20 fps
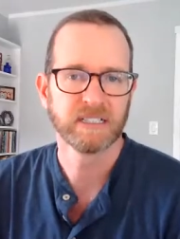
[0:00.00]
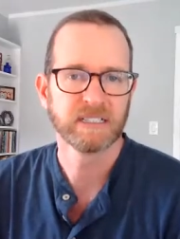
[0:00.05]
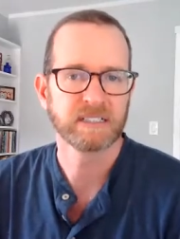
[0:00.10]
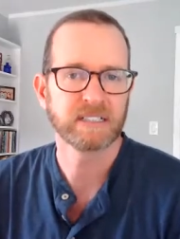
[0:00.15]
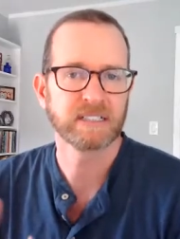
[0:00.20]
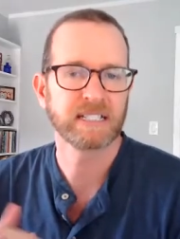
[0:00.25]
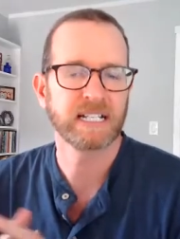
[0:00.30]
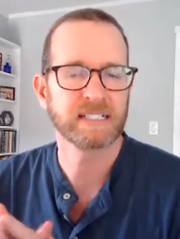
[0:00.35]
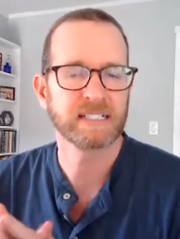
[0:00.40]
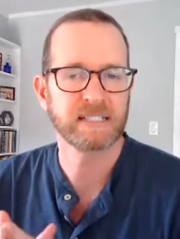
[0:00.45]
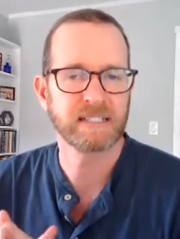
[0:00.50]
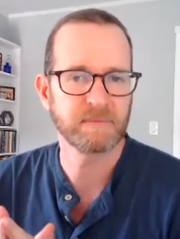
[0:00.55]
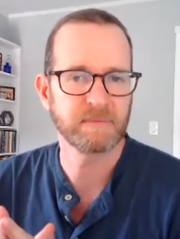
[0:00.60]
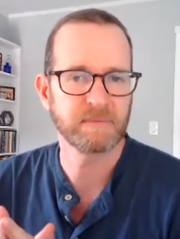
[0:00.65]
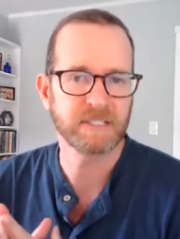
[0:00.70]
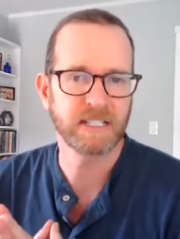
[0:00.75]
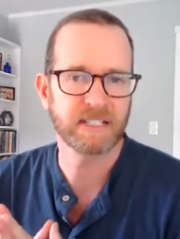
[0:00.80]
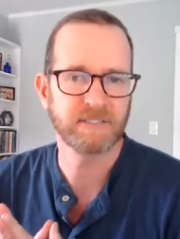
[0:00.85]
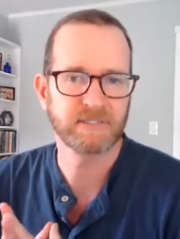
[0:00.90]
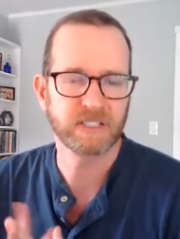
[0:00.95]
Does that seem
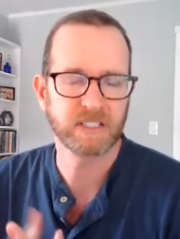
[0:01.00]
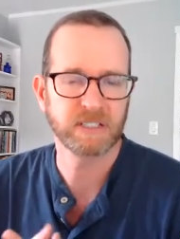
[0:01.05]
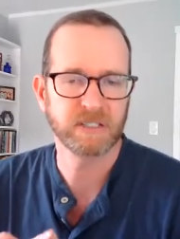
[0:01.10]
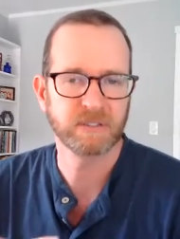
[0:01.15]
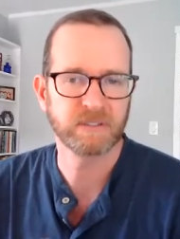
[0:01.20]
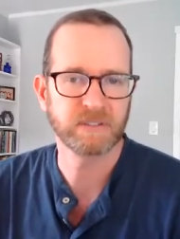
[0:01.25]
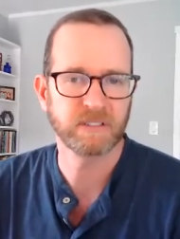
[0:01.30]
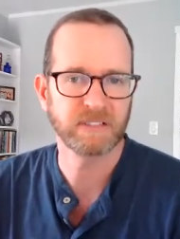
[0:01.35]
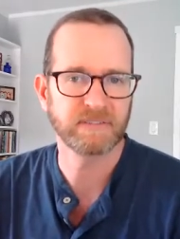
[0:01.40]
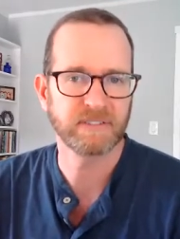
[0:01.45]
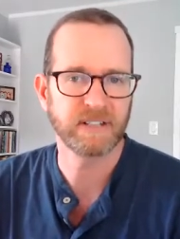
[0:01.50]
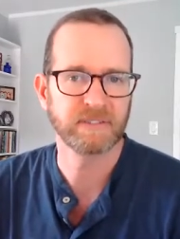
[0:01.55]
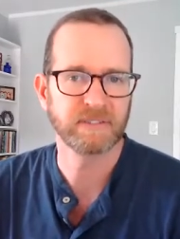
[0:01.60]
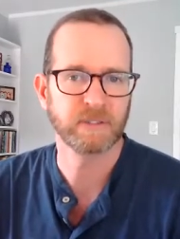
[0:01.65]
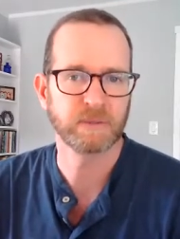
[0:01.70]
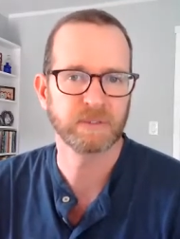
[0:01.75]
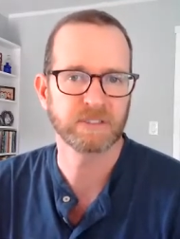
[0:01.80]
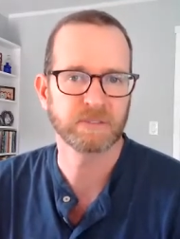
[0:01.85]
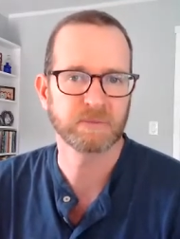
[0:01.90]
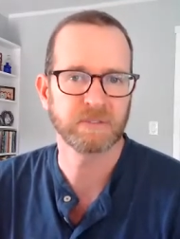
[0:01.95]
safe to you if
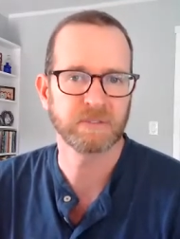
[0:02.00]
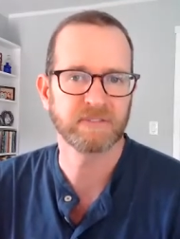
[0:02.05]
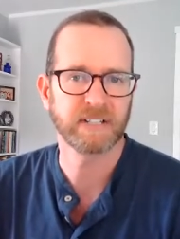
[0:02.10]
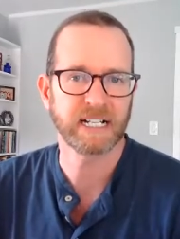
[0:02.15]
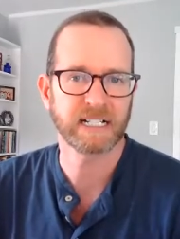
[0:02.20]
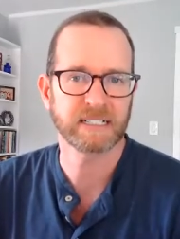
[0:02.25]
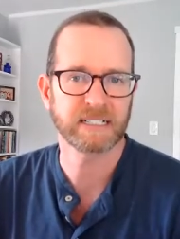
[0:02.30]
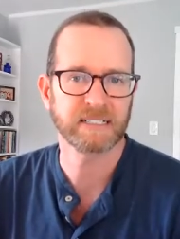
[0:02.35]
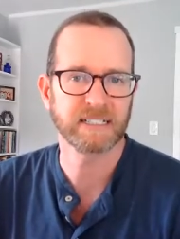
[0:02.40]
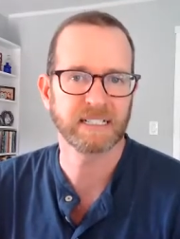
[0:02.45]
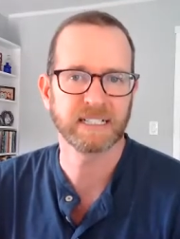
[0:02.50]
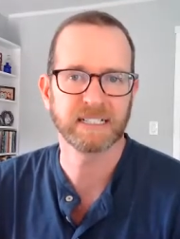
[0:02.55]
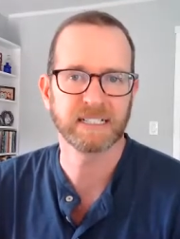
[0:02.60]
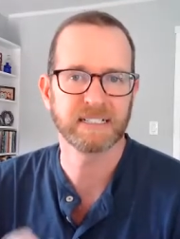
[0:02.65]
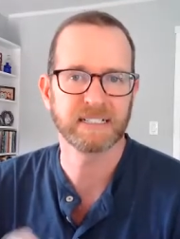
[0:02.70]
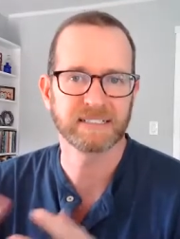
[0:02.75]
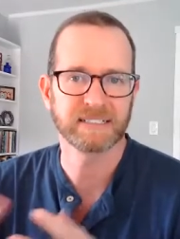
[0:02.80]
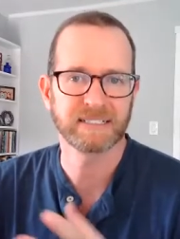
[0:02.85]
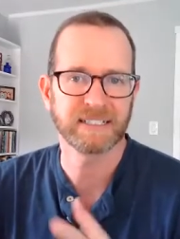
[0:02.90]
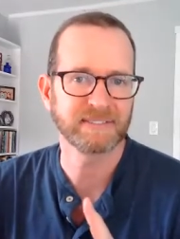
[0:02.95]
everyone's been
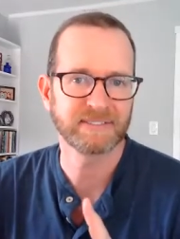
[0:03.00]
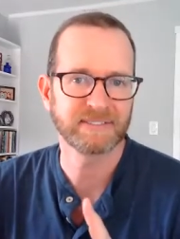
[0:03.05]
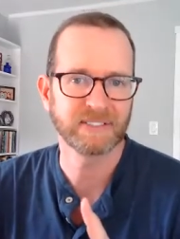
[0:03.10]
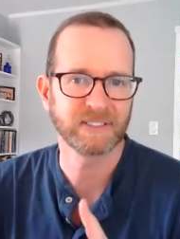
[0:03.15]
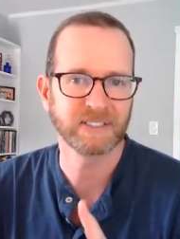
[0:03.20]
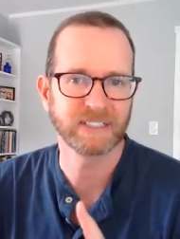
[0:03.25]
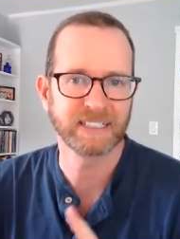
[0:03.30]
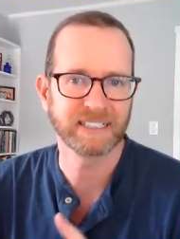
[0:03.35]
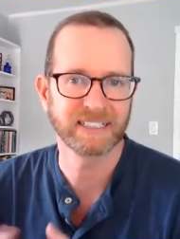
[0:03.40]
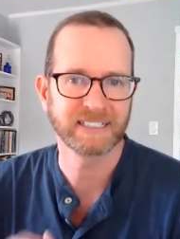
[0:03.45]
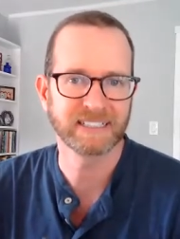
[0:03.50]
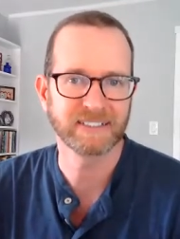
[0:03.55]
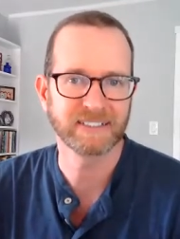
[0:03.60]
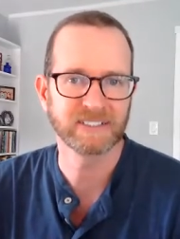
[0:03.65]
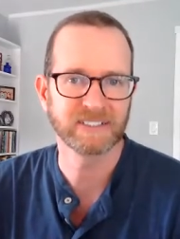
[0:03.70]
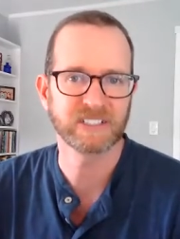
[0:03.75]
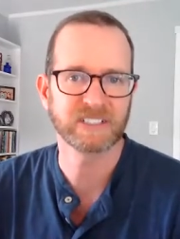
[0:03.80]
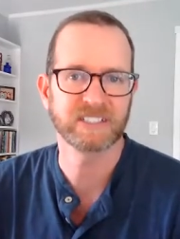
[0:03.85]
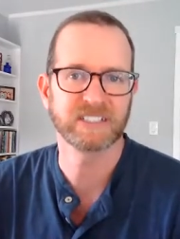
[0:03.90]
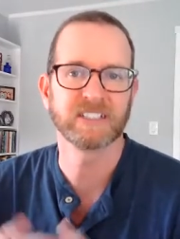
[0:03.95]
vaccinated? Does that feel like, or
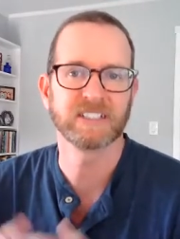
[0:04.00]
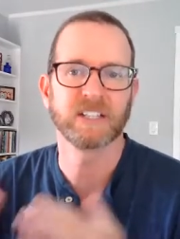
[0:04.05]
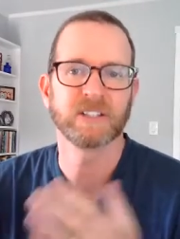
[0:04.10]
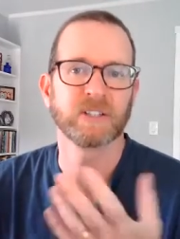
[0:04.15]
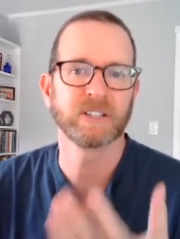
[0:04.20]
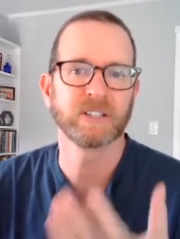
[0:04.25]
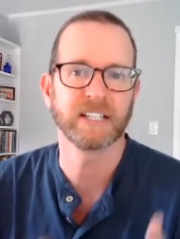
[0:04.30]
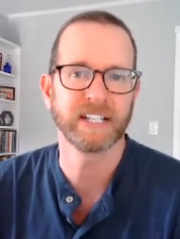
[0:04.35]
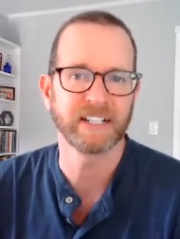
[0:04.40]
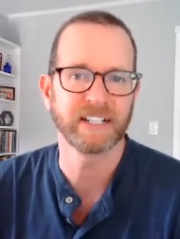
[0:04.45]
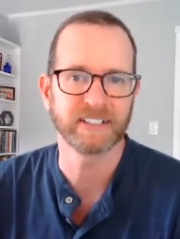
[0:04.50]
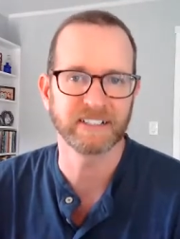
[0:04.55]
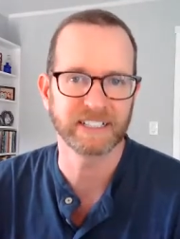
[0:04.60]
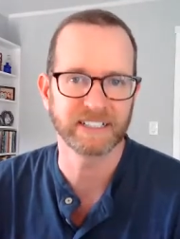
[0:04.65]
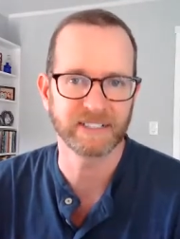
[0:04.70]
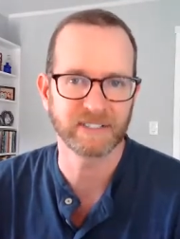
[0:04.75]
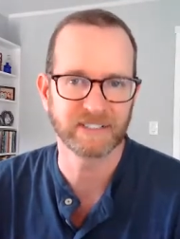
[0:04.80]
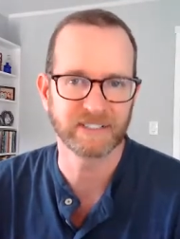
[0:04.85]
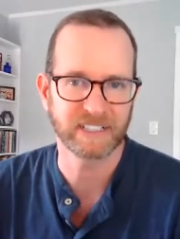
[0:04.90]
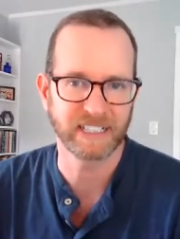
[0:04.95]
is just another layer,
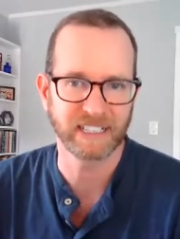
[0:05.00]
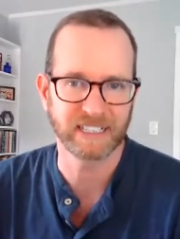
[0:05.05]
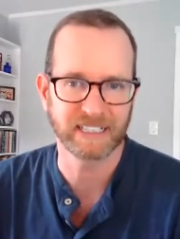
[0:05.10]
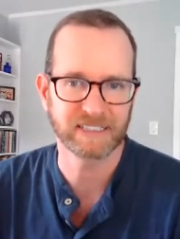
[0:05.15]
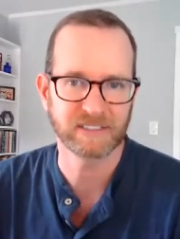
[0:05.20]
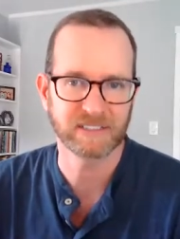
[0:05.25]
like you're saying?